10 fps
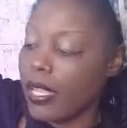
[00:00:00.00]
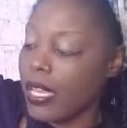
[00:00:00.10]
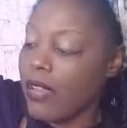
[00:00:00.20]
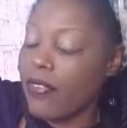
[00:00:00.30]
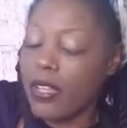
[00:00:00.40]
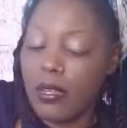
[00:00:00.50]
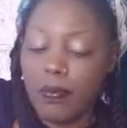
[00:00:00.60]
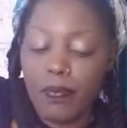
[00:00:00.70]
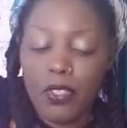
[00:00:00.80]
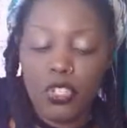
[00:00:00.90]

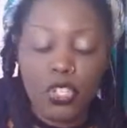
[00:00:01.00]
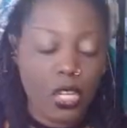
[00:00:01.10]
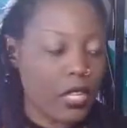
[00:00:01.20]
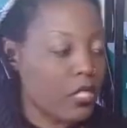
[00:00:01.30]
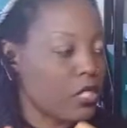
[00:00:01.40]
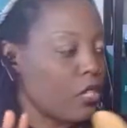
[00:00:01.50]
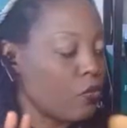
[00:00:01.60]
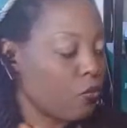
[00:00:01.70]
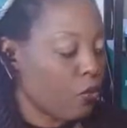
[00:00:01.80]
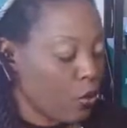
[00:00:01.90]
even just
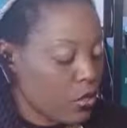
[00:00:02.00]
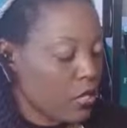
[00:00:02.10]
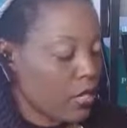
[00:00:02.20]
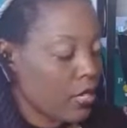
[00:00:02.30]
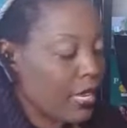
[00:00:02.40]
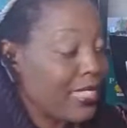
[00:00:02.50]
to roast it